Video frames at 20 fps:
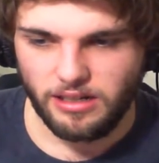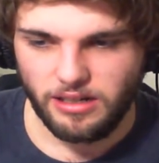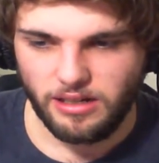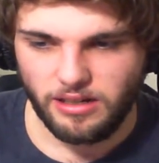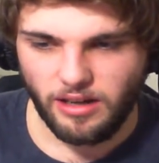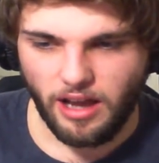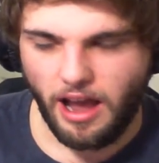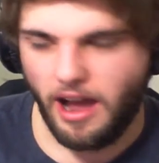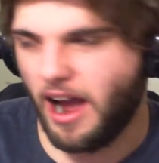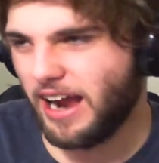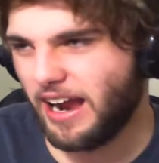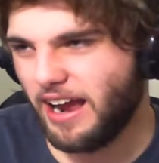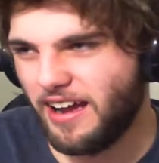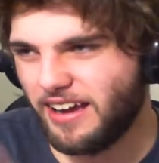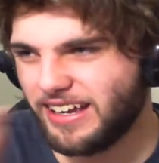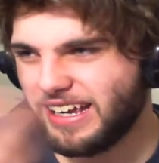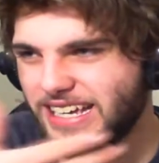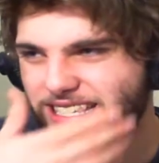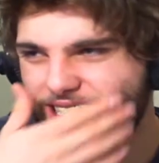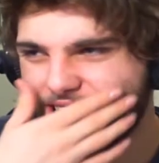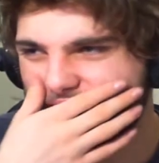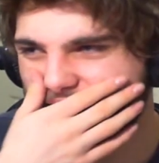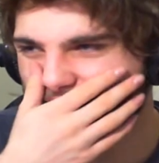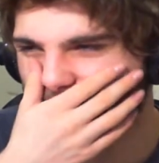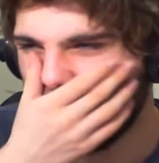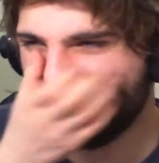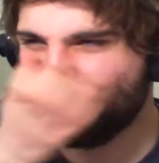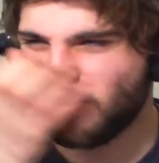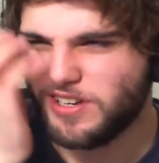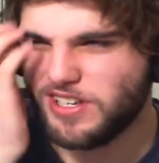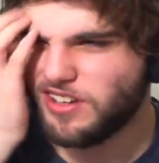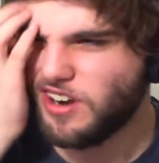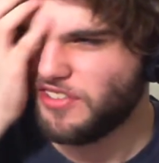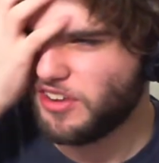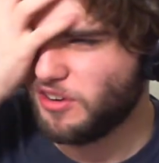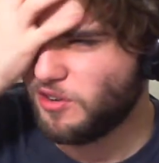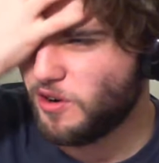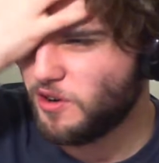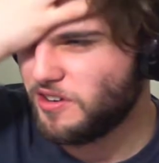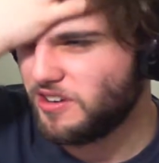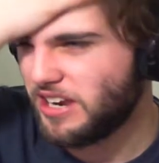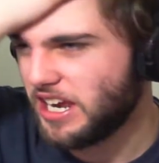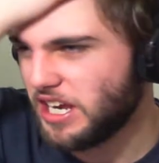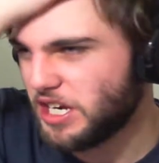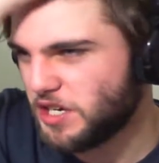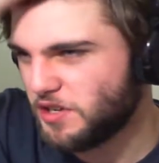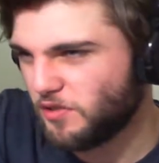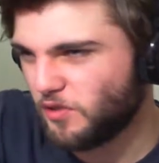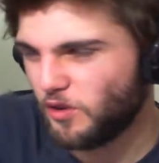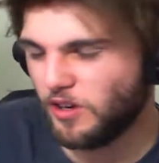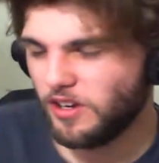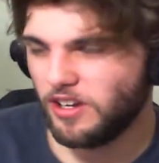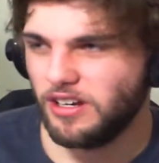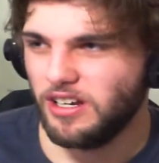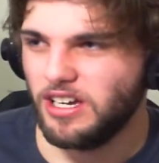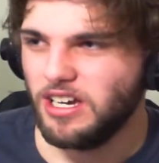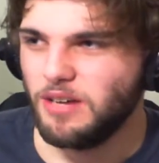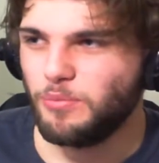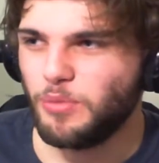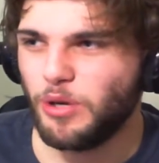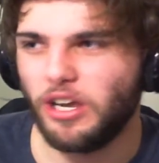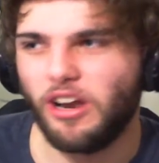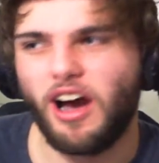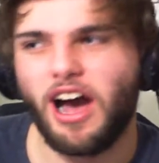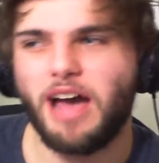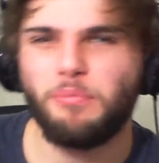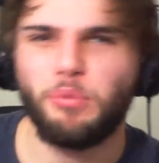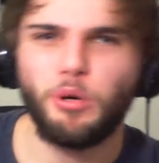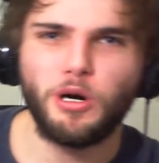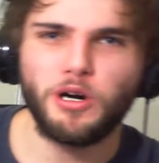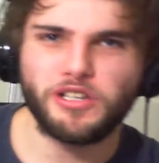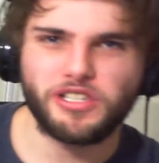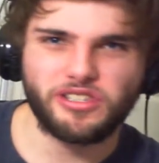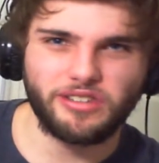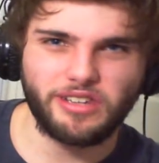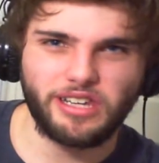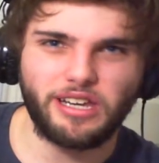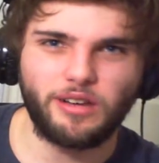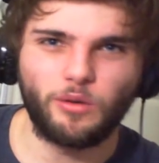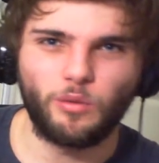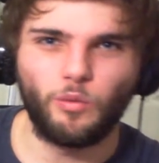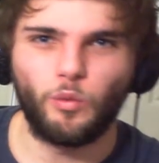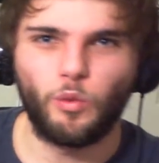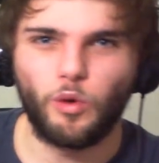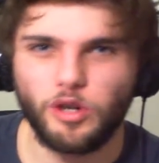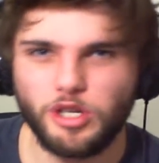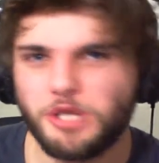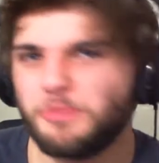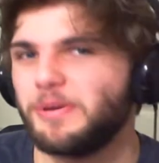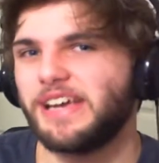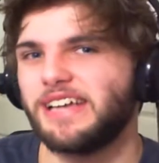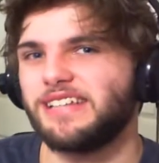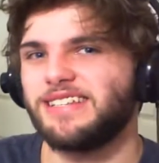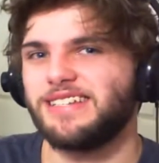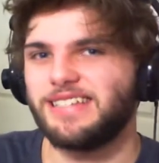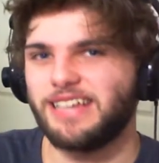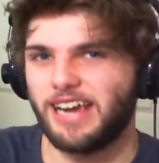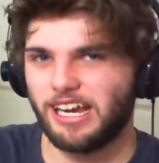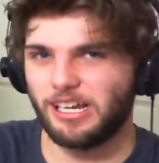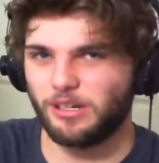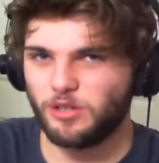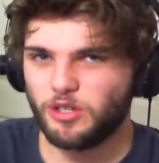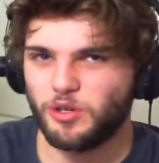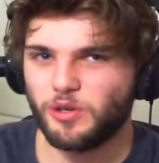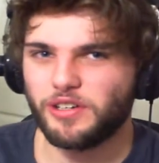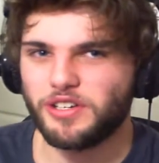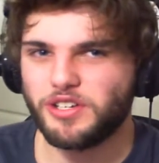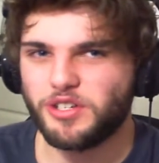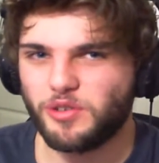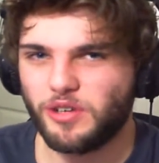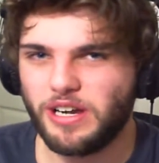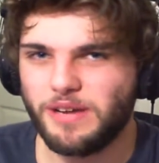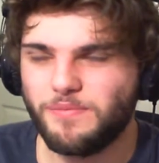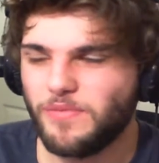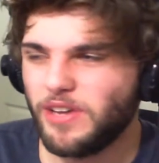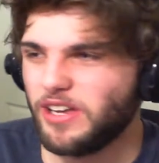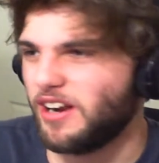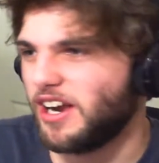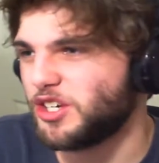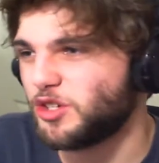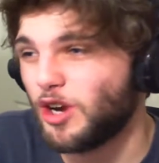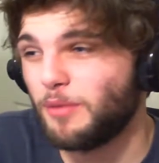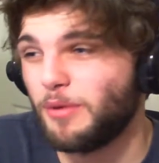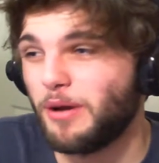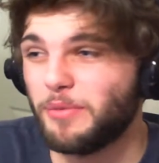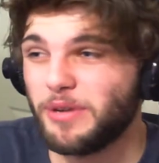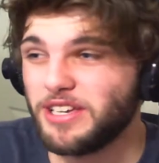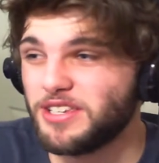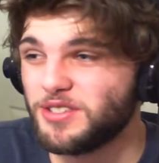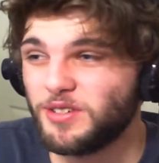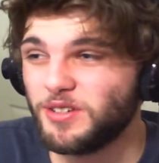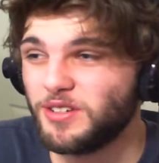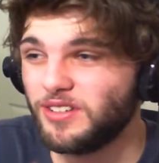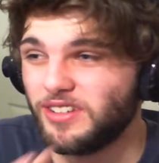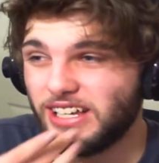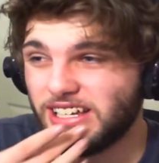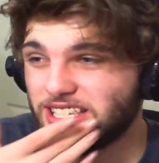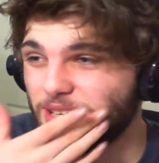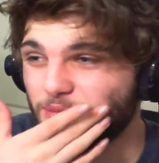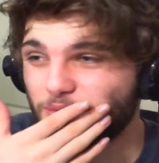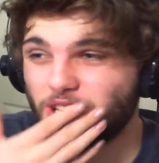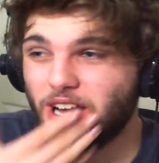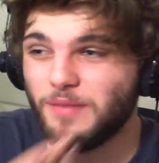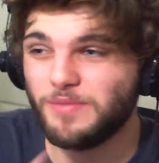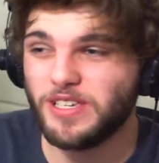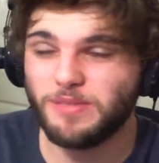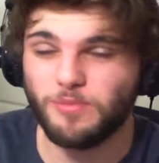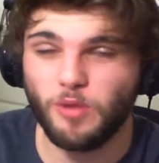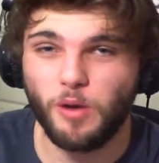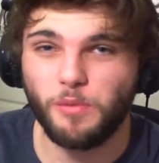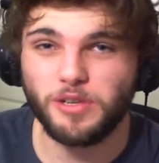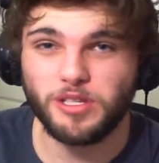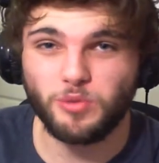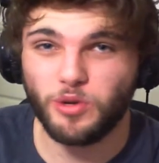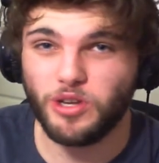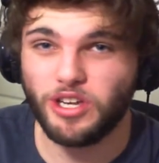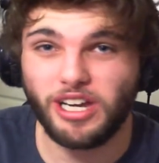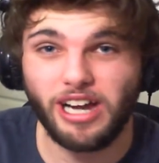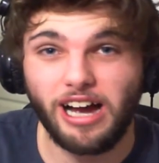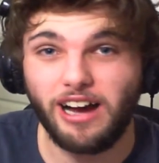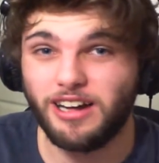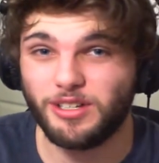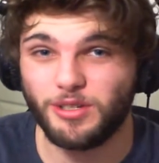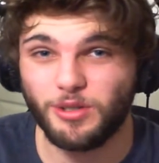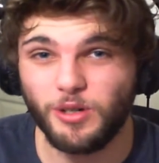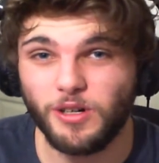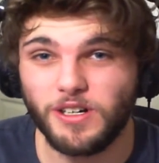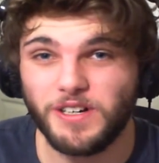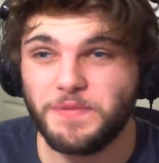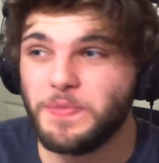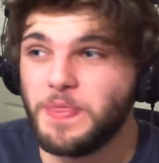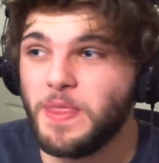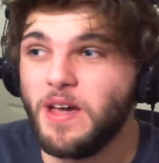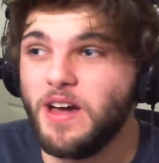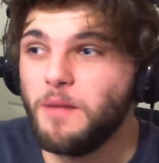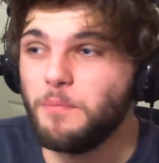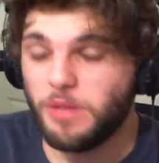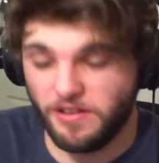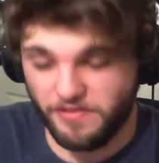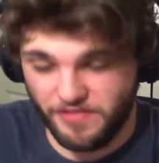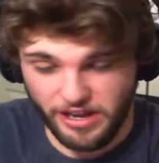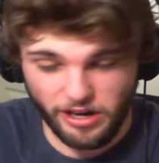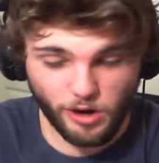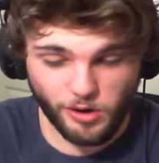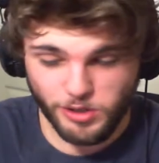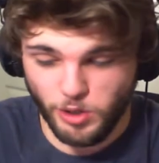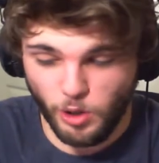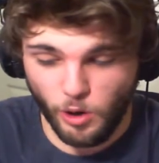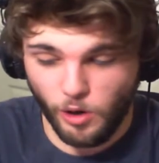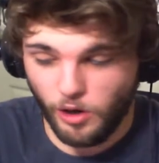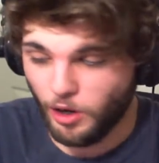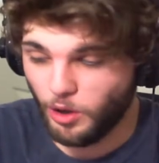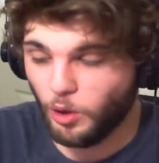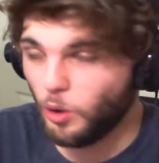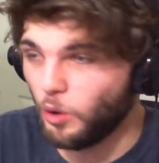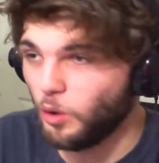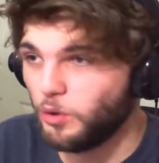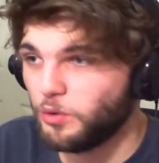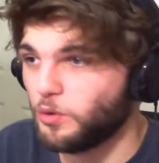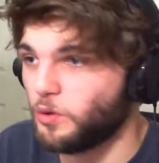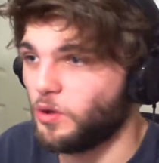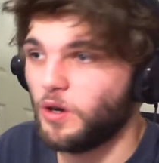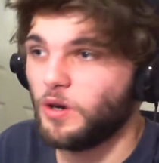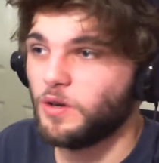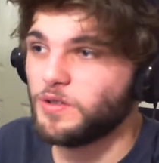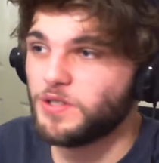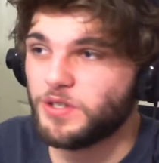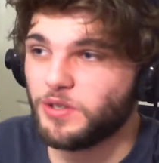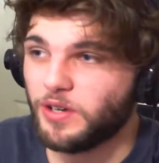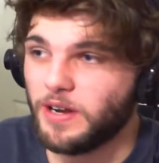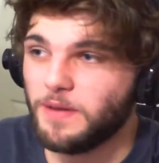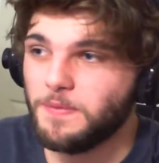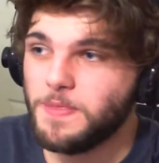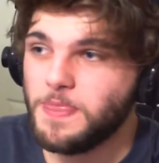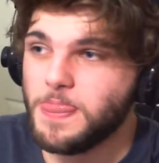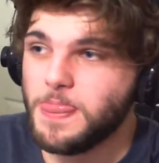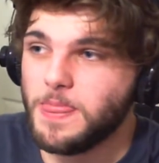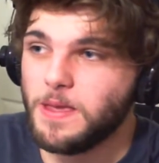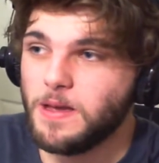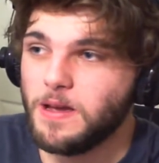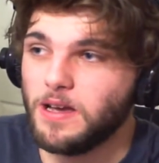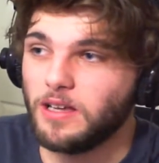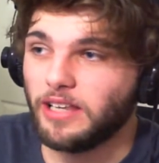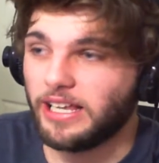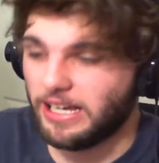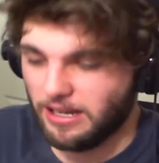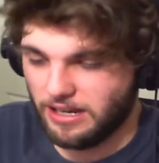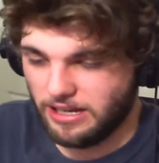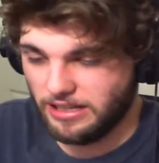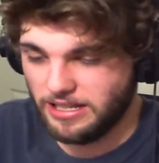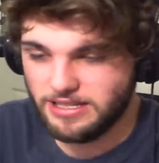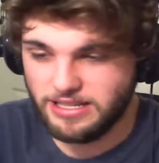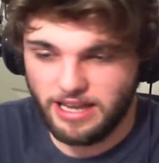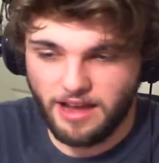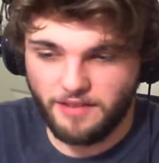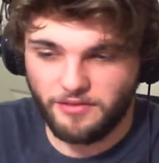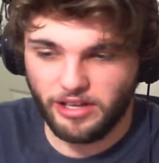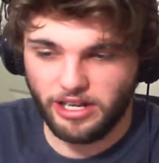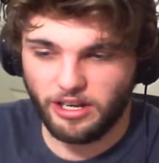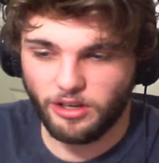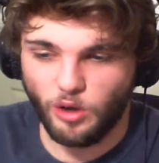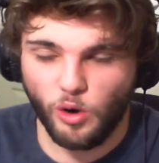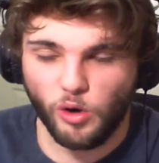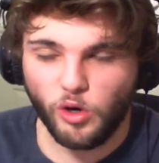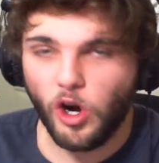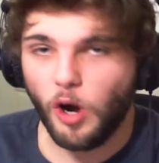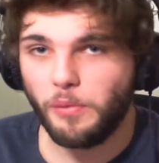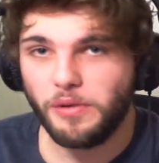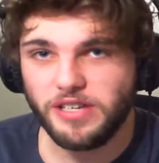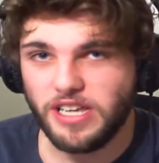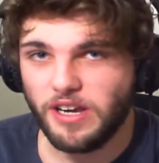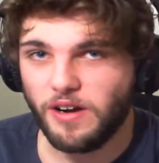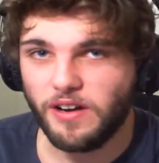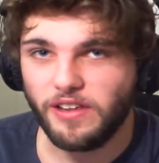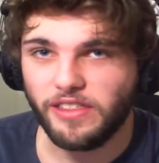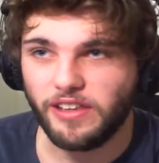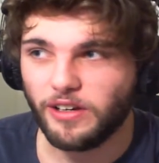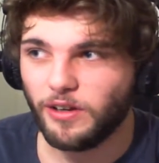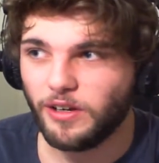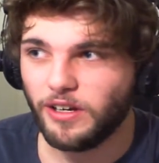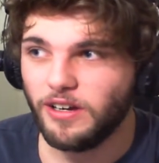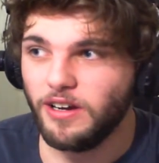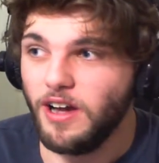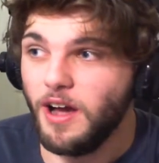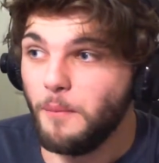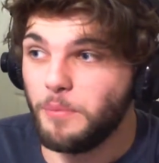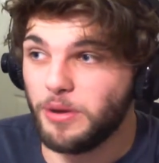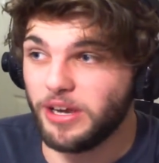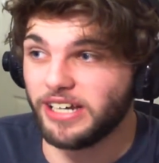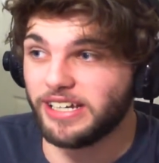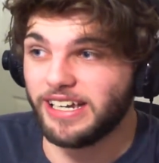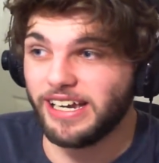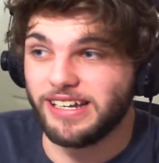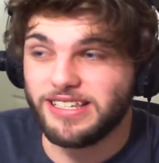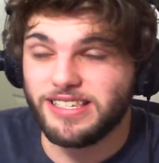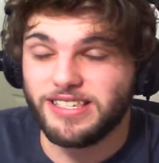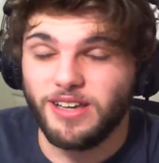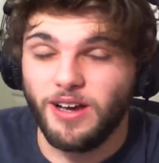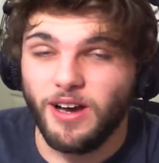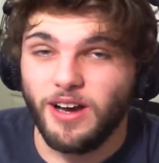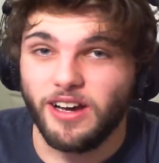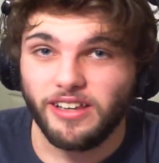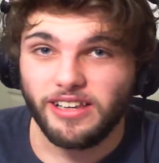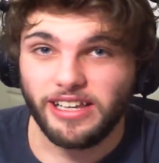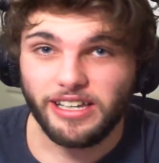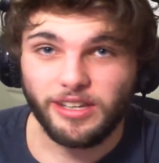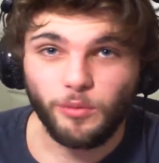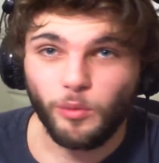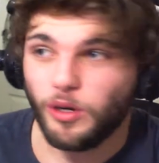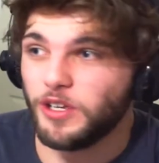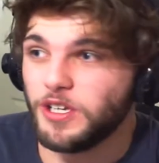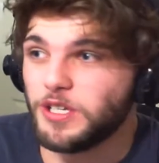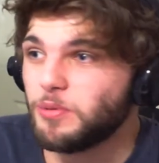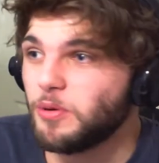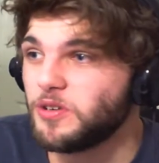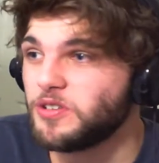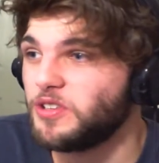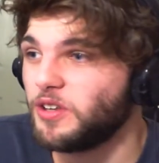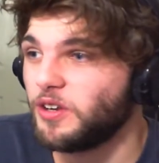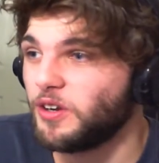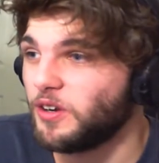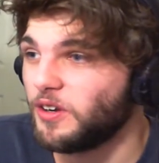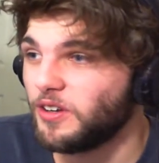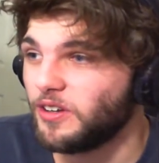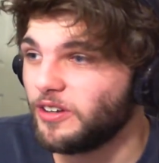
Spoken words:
I guess everyone's got their own niche for it, but I personally want to be entertained during a stream, and I try my best to. Like, sometimes there's moments where you can't talk, but if they don't talk at all through the whole stream, like, unless they have like a no commentary thing on it, but it gets, like, what are you supposed to do?